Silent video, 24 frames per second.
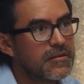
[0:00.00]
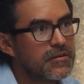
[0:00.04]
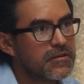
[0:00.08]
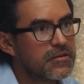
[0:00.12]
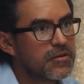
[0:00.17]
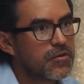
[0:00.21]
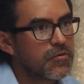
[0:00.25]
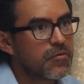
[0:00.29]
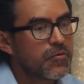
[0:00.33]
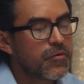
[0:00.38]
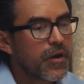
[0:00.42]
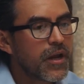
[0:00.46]

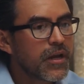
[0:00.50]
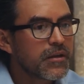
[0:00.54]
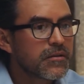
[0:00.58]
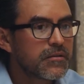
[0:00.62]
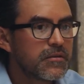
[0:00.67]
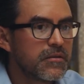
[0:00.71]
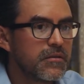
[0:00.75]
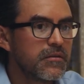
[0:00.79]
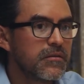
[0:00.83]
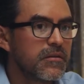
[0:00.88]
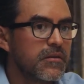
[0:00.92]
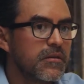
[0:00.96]

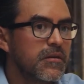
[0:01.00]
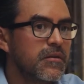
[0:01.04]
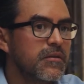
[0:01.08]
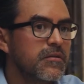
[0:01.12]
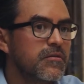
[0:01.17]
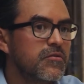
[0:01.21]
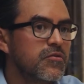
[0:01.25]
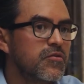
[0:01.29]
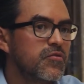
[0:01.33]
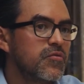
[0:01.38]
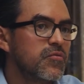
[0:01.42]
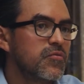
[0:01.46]
directed
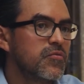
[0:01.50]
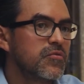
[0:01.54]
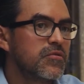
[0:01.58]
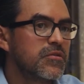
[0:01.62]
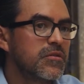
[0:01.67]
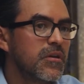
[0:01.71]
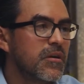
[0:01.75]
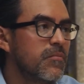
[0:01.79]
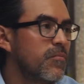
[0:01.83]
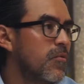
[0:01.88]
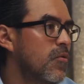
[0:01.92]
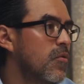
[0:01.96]
into
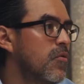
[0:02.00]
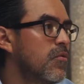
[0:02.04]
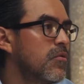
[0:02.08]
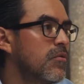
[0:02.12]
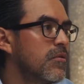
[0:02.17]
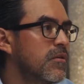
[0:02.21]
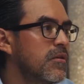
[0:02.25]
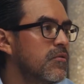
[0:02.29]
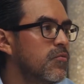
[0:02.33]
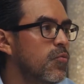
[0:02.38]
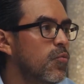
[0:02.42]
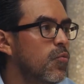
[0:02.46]
some
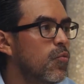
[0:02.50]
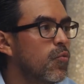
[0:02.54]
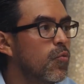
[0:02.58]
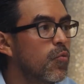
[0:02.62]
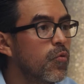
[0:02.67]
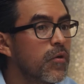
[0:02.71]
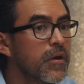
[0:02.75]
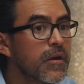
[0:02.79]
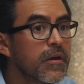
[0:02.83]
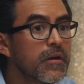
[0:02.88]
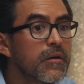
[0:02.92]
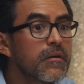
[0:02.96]
organ
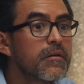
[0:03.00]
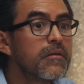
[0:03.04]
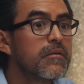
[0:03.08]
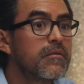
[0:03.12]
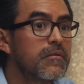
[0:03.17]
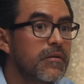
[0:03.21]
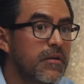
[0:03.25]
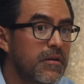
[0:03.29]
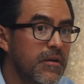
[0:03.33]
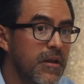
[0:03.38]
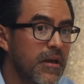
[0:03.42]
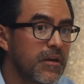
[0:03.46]

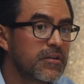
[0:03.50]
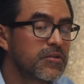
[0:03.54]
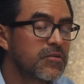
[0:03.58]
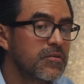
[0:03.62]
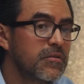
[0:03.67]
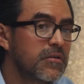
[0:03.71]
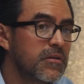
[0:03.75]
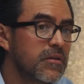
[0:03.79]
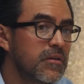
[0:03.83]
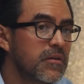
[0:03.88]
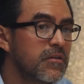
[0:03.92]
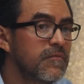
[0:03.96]
where it
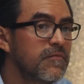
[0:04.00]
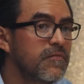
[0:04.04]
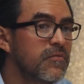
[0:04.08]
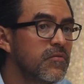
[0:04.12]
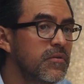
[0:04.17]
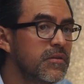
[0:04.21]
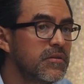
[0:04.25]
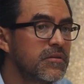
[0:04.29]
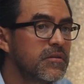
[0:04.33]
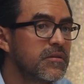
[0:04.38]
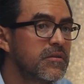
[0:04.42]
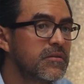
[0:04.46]
actually
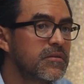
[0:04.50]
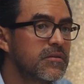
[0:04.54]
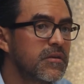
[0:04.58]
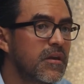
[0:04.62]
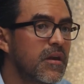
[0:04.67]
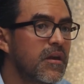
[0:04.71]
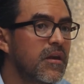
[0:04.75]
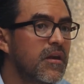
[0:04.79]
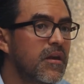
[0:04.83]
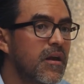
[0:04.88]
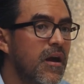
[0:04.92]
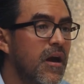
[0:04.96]
influences
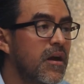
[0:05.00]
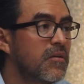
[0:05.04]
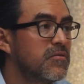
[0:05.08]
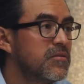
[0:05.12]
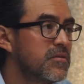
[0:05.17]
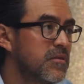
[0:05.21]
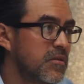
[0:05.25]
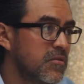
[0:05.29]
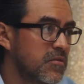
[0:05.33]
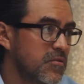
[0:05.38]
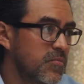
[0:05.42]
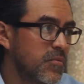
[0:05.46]
how
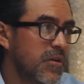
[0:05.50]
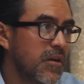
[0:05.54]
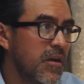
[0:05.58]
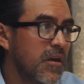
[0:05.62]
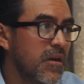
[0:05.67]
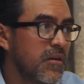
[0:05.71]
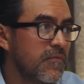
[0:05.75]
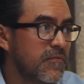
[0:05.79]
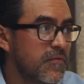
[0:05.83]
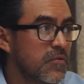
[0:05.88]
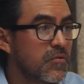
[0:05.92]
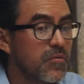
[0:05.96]
cells
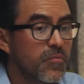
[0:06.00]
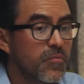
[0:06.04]
behave to